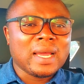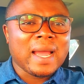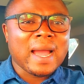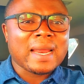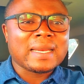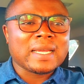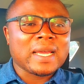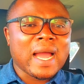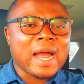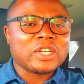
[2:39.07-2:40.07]
and they
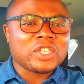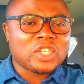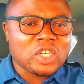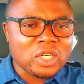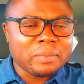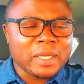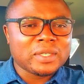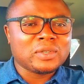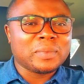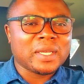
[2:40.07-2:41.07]
are determined
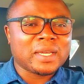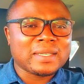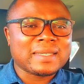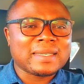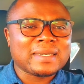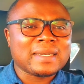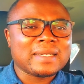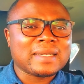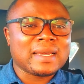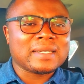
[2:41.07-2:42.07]
to be
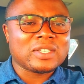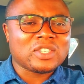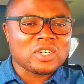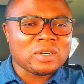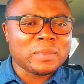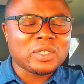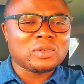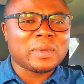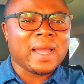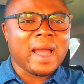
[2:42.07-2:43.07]
consistent. They're determined to
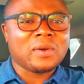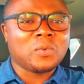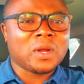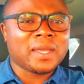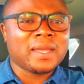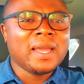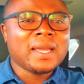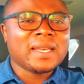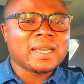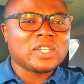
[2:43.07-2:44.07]
be hardworking.
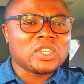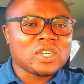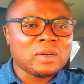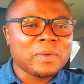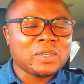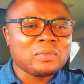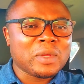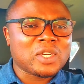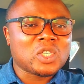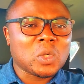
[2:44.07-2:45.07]
They're determined to
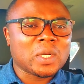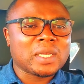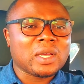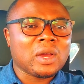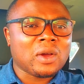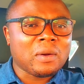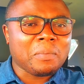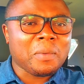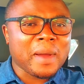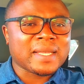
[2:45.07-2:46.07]
make sure they don't
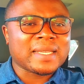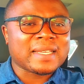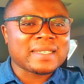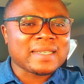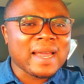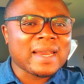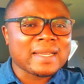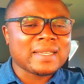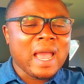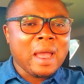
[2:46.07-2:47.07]
compromise their
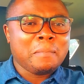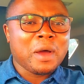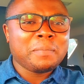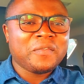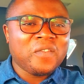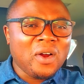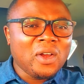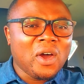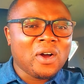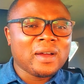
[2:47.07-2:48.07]
standards. But before
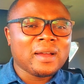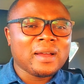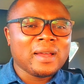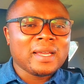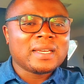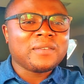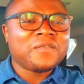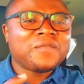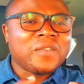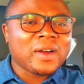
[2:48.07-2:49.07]
long, they
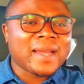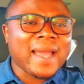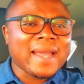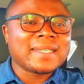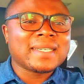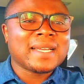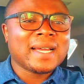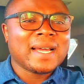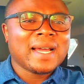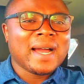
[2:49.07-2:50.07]
forget
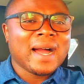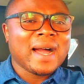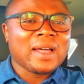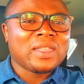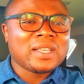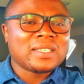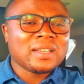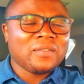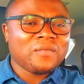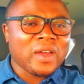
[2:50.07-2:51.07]
this
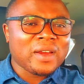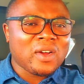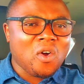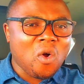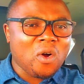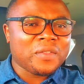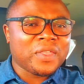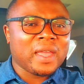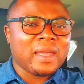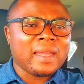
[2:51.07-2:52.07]
very core
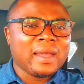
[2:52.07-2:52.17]
thing,